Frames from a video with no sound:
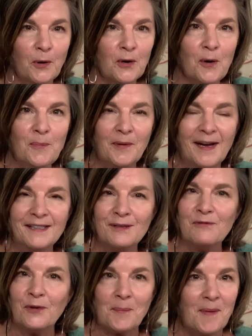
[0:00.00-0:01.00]
Pearl button
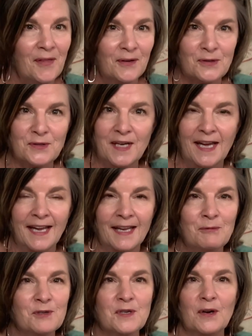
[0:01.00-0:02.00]
for Mother's Day
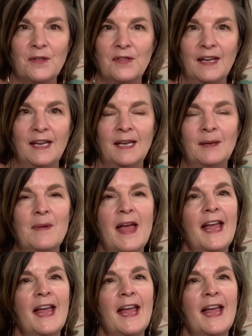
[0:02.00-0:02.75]
was our theme,